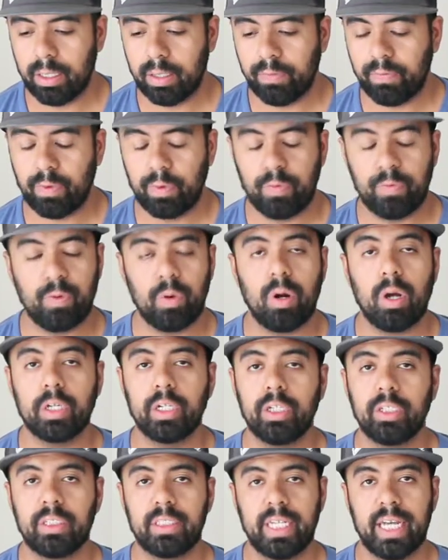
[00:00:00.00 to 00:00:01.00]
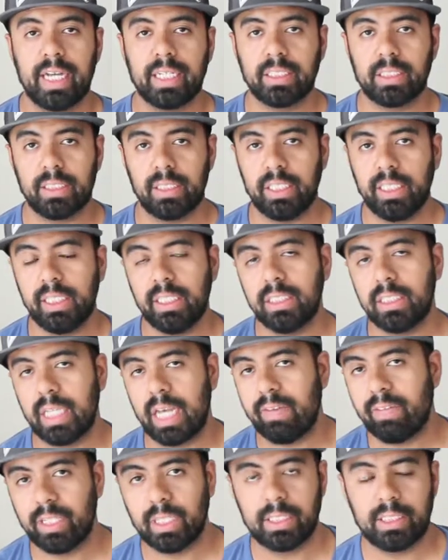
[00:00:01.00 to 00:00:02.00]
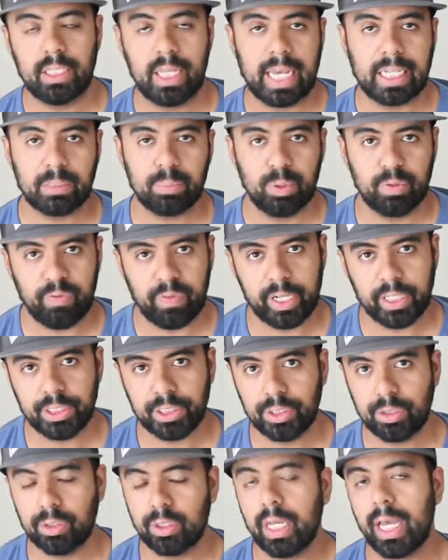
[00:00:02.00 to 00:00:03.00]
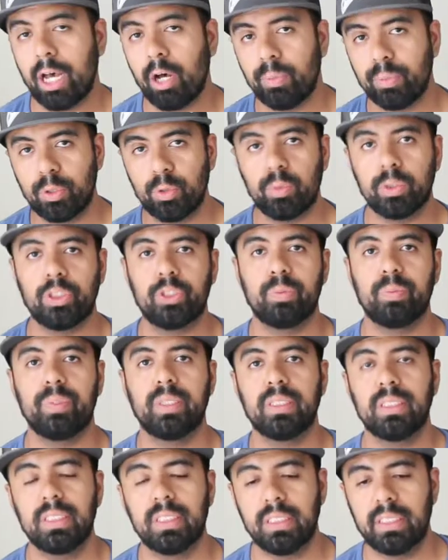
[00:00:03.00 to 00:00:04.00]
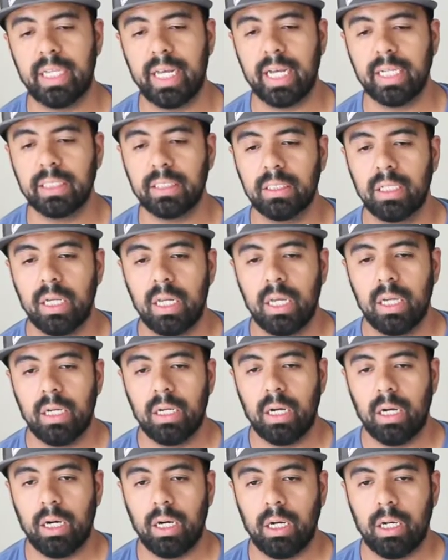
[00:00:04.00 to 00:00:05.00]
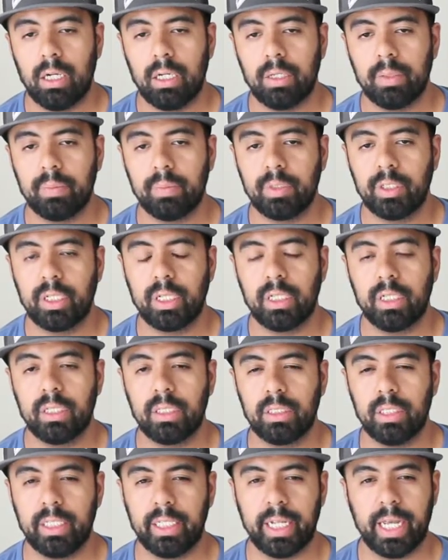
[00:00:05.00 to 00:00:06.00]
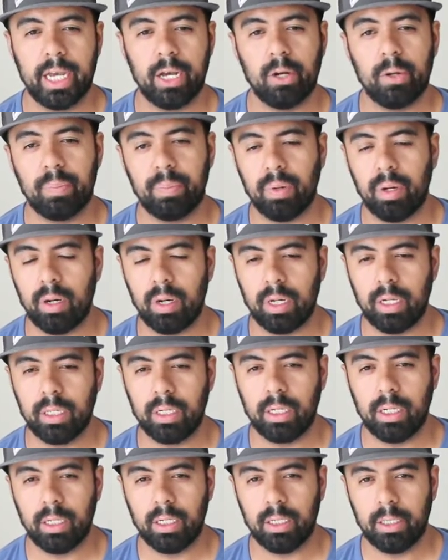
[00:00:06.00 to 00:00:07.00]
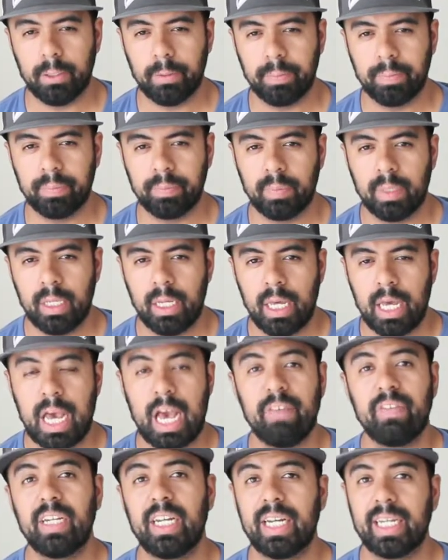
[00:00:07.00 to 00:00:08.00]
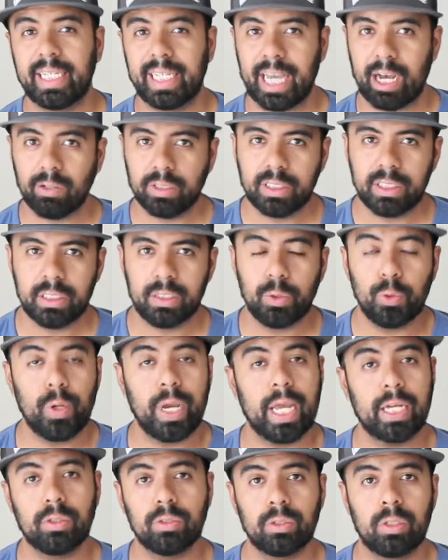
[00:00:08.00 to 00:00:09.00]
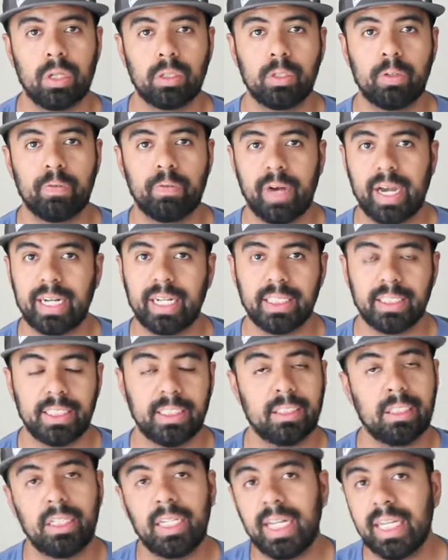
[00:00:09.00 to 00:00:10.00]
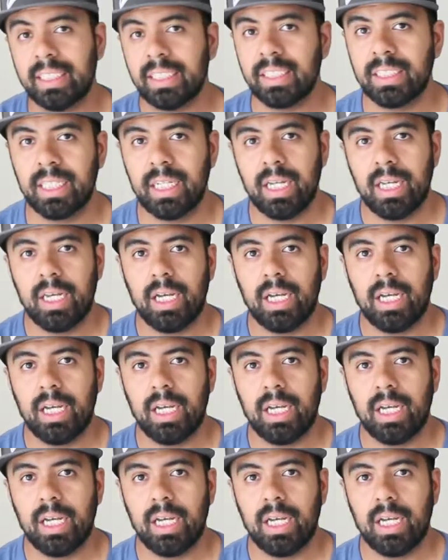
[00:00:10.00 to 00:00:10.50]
for all your tax needs, having a tax professional to help you with your business tax. You're gonna need help on having an accountant who handles all your finances, unless